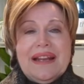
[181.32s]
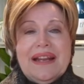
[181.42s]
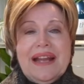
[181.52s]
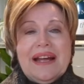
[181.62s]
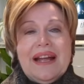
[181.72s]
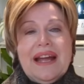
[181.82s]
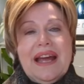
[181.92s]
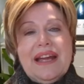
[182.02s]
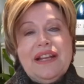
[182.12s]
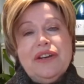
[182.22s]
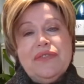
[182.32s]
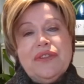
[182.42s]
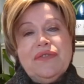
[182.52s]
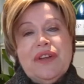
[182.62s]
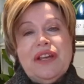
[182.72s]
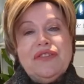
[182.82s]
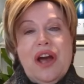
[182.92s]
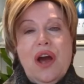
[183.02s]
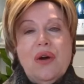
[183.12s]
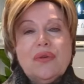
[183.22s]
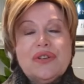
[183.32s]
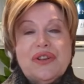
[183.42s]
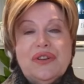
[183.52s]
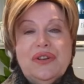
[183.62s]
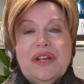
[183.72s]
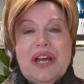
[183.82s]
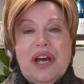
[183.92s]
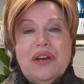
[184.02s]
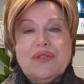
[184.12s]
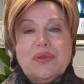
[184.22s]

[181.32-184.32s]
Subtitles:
Now, any of the visa holders earning over